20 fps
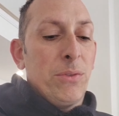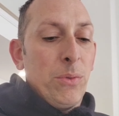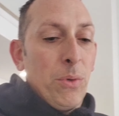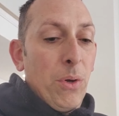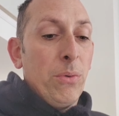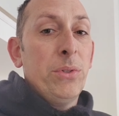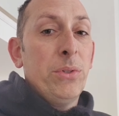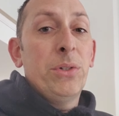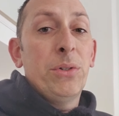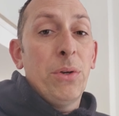you
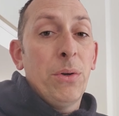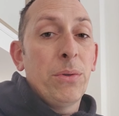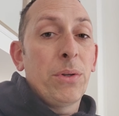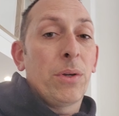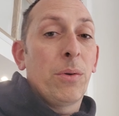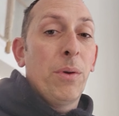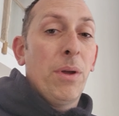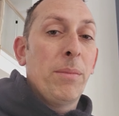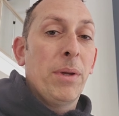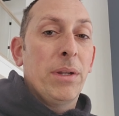own your own
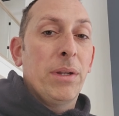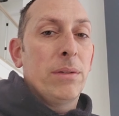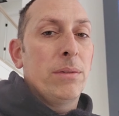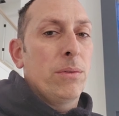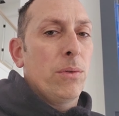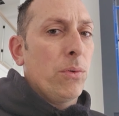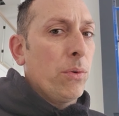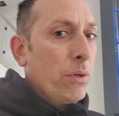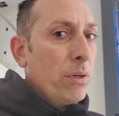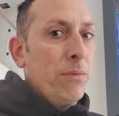equipment
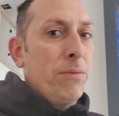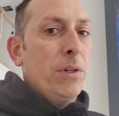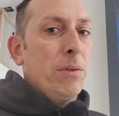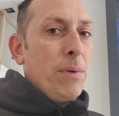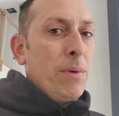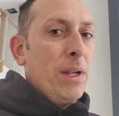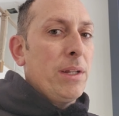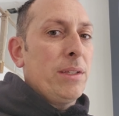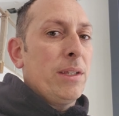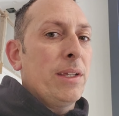or if you're
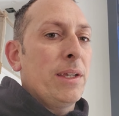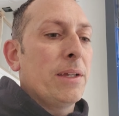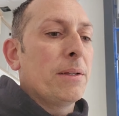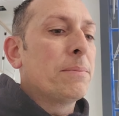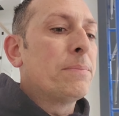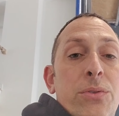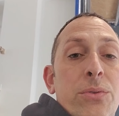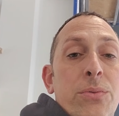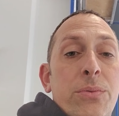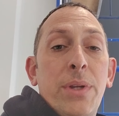renting
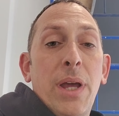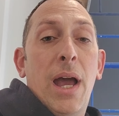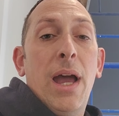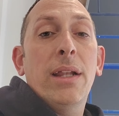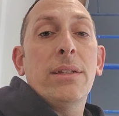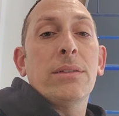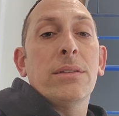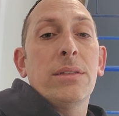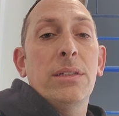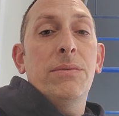it, do
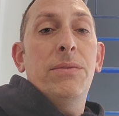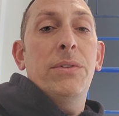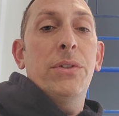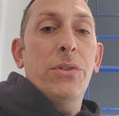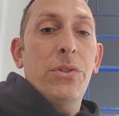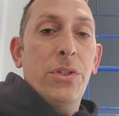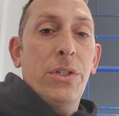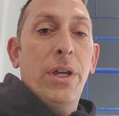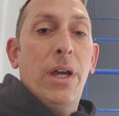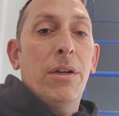not leave your
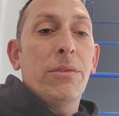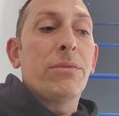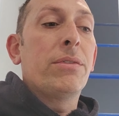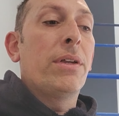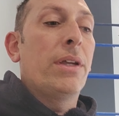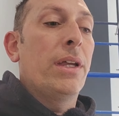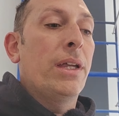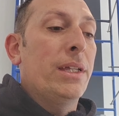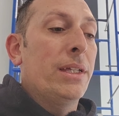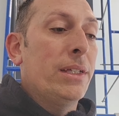stuff
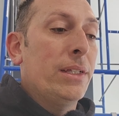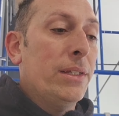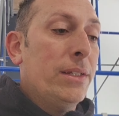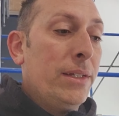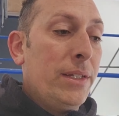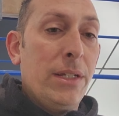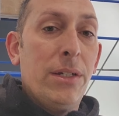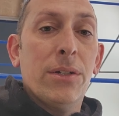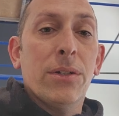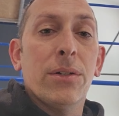
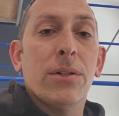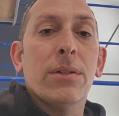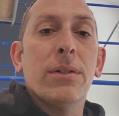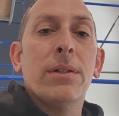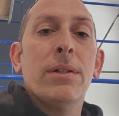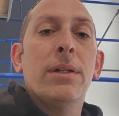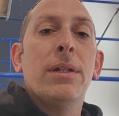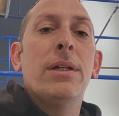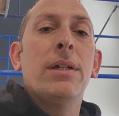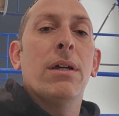
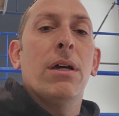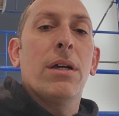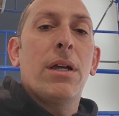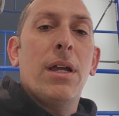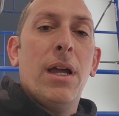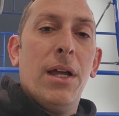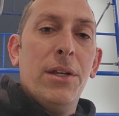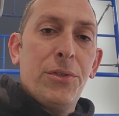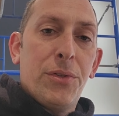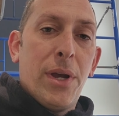near a
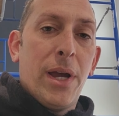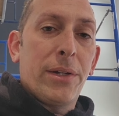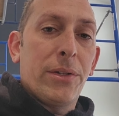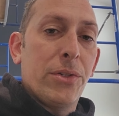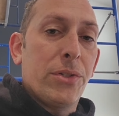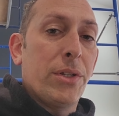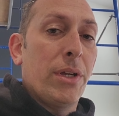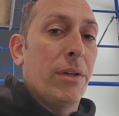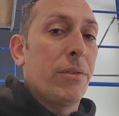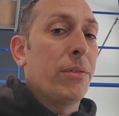contractor
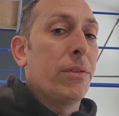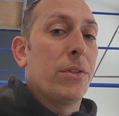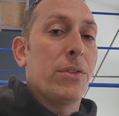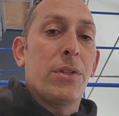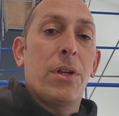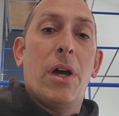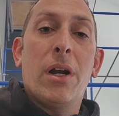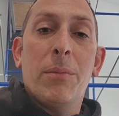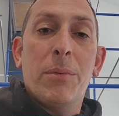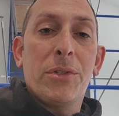stuff. This is
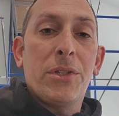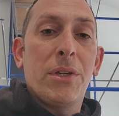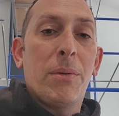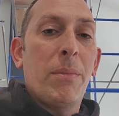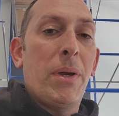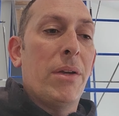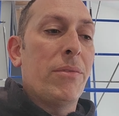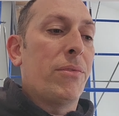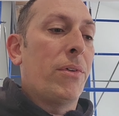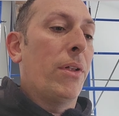100%
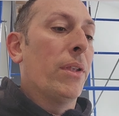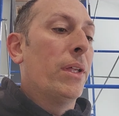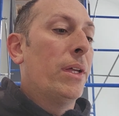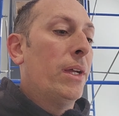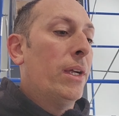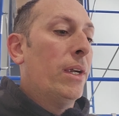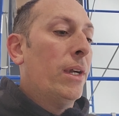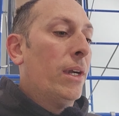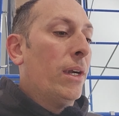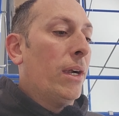my fault.
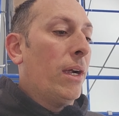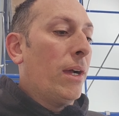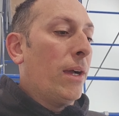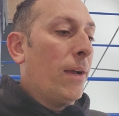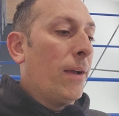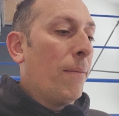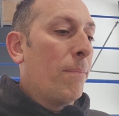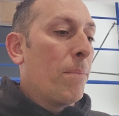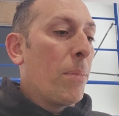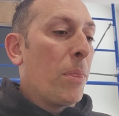
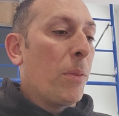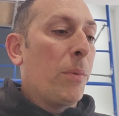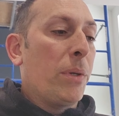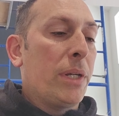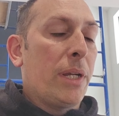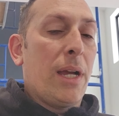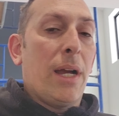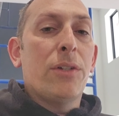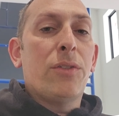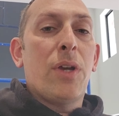We had a
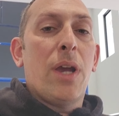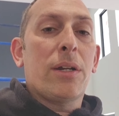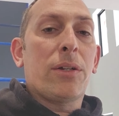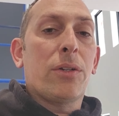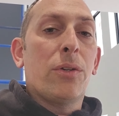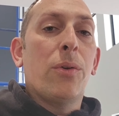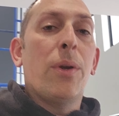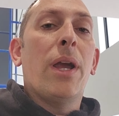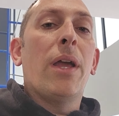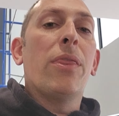
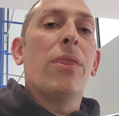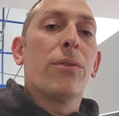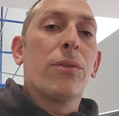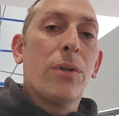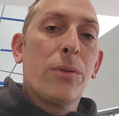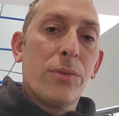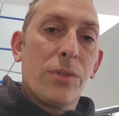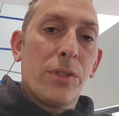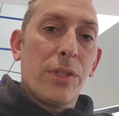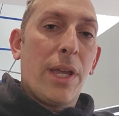contractor who had their
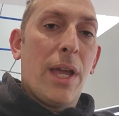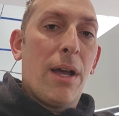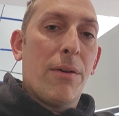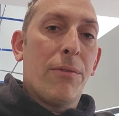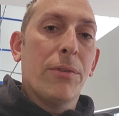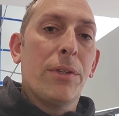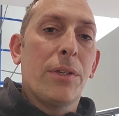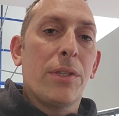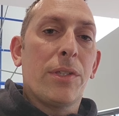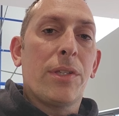own
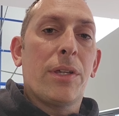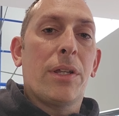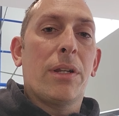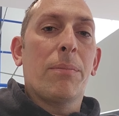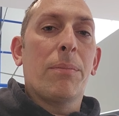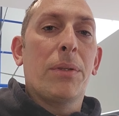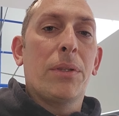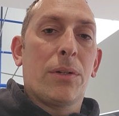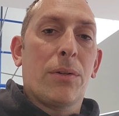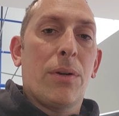scaffolding set up
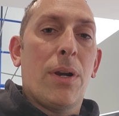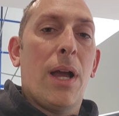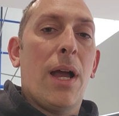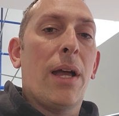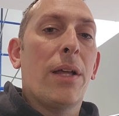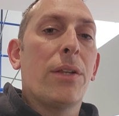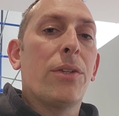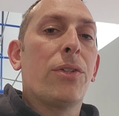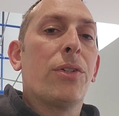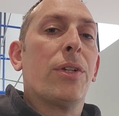in the
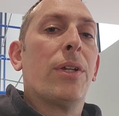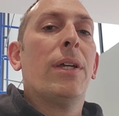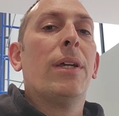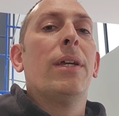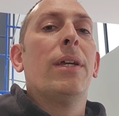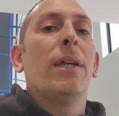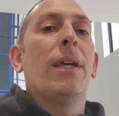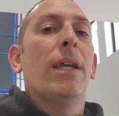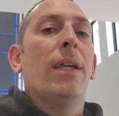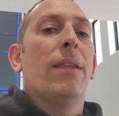garage,
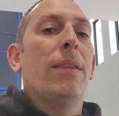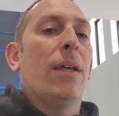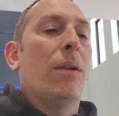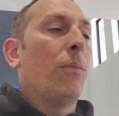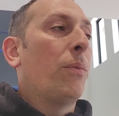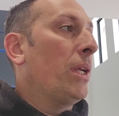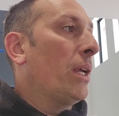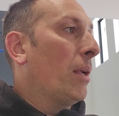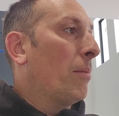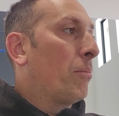and then
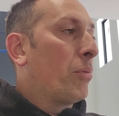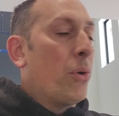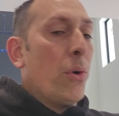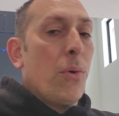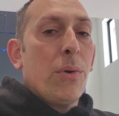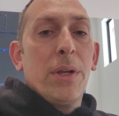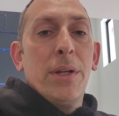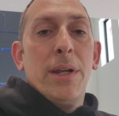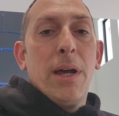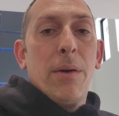we had
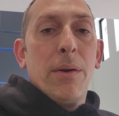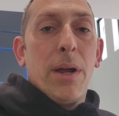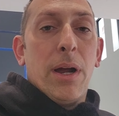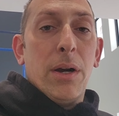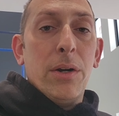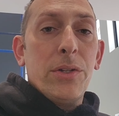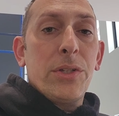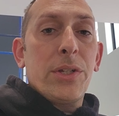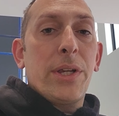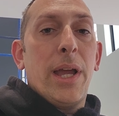broken down
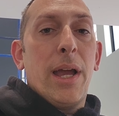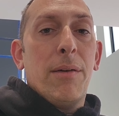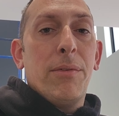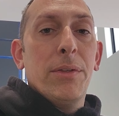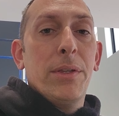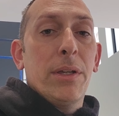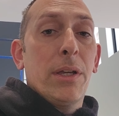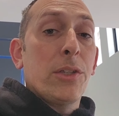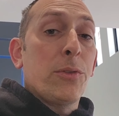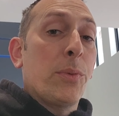our
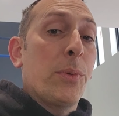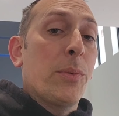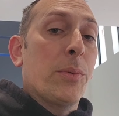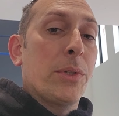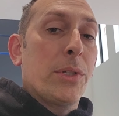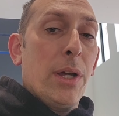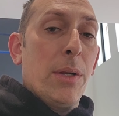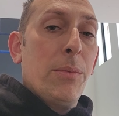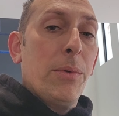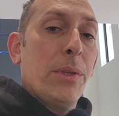scaffolding because we were
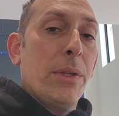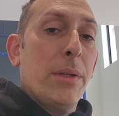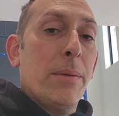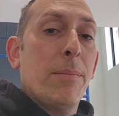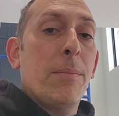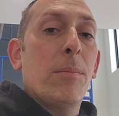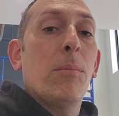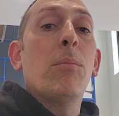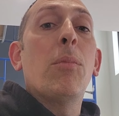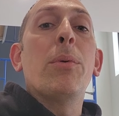done with it,
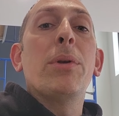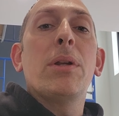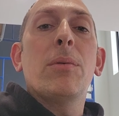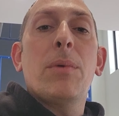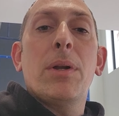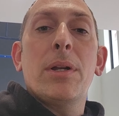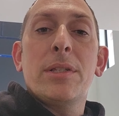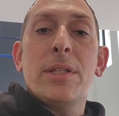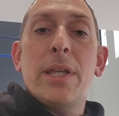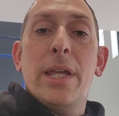but we didn't
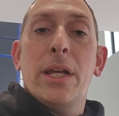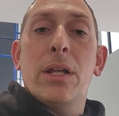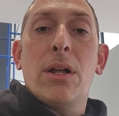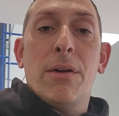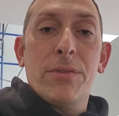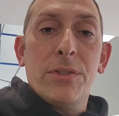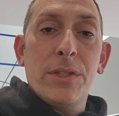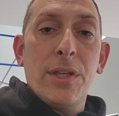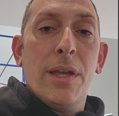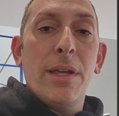want to take it
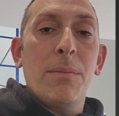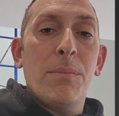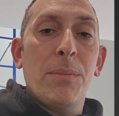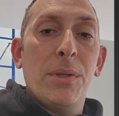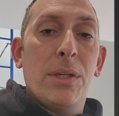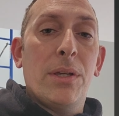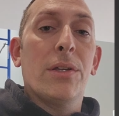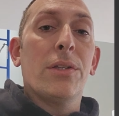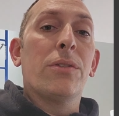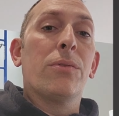off site
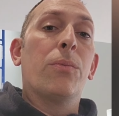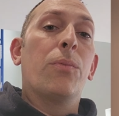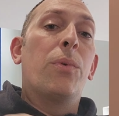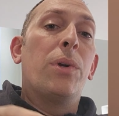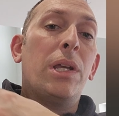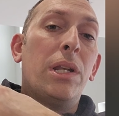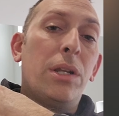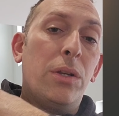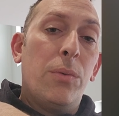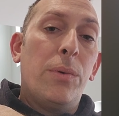because
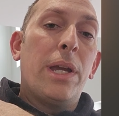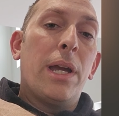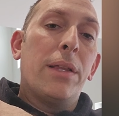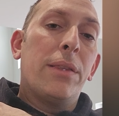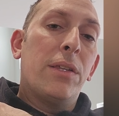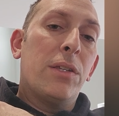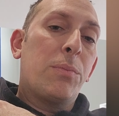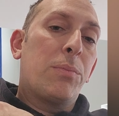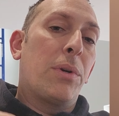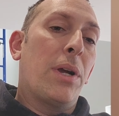we knew we had
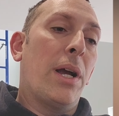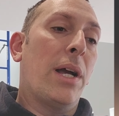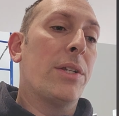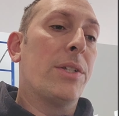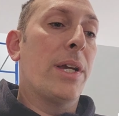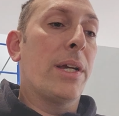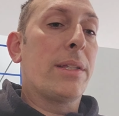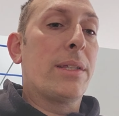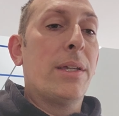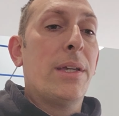this
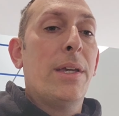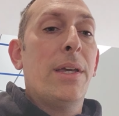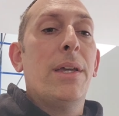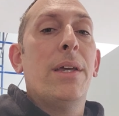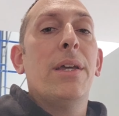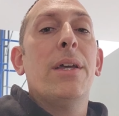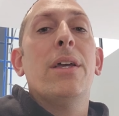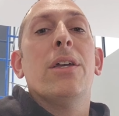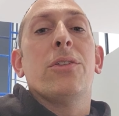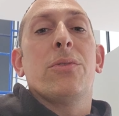project.
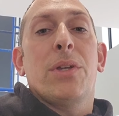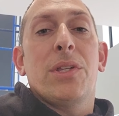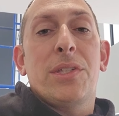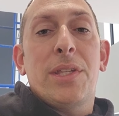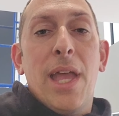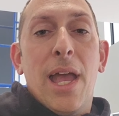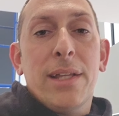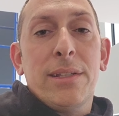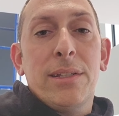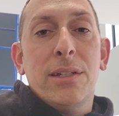So I
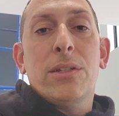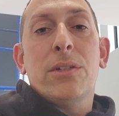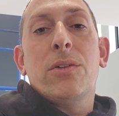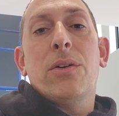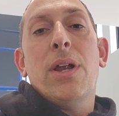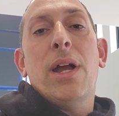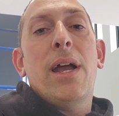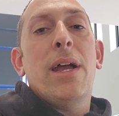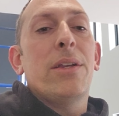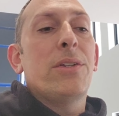stacked it in the
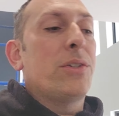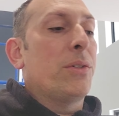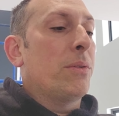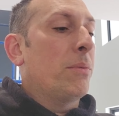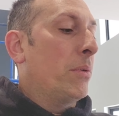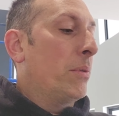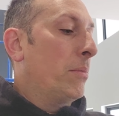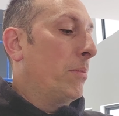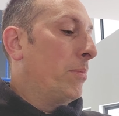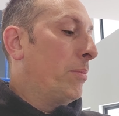garage,
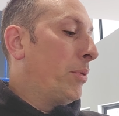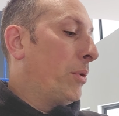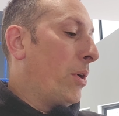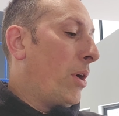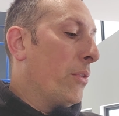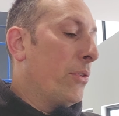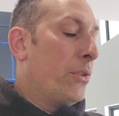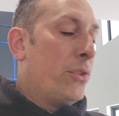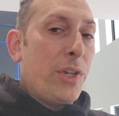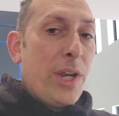put all
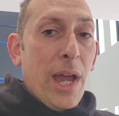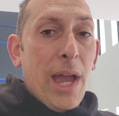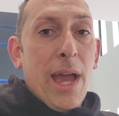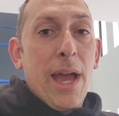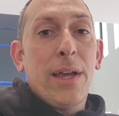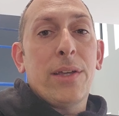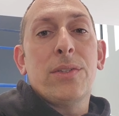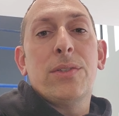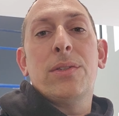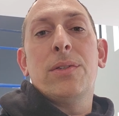the
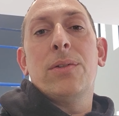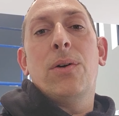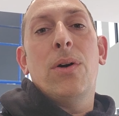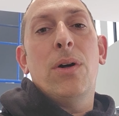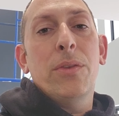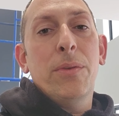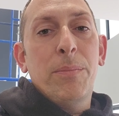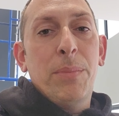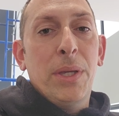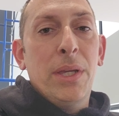jacks,
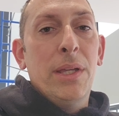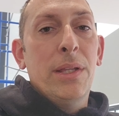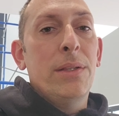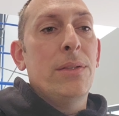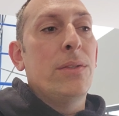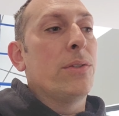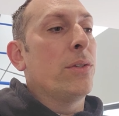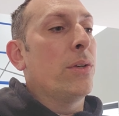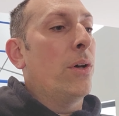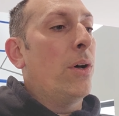all the
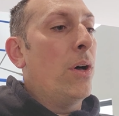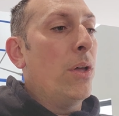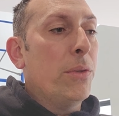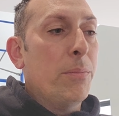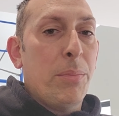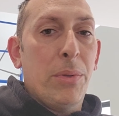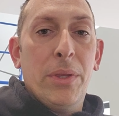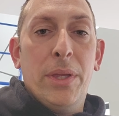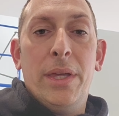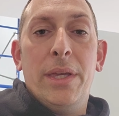pins, all
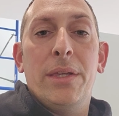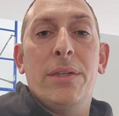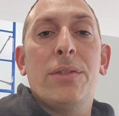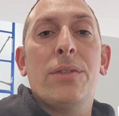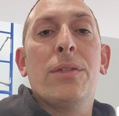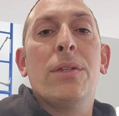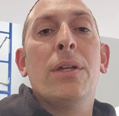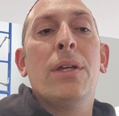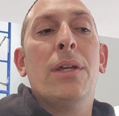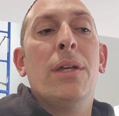the
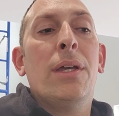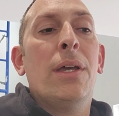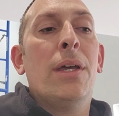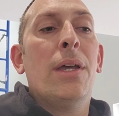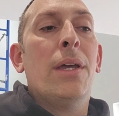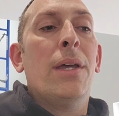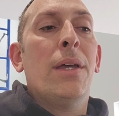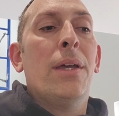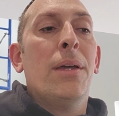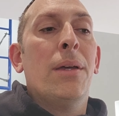planks,
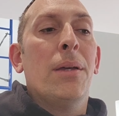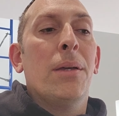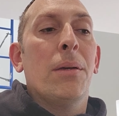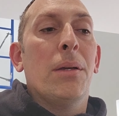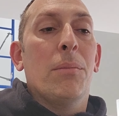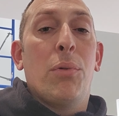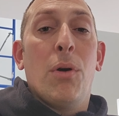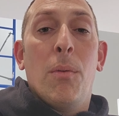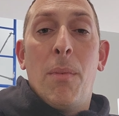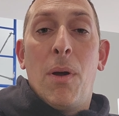
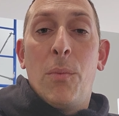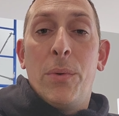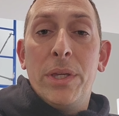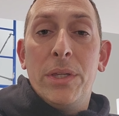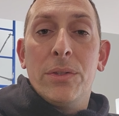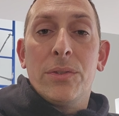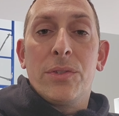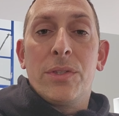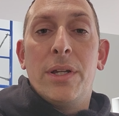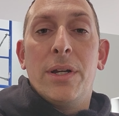put my
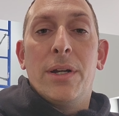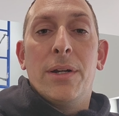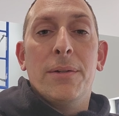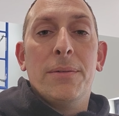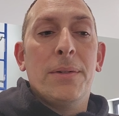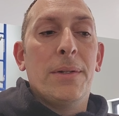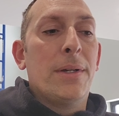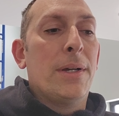wheels there.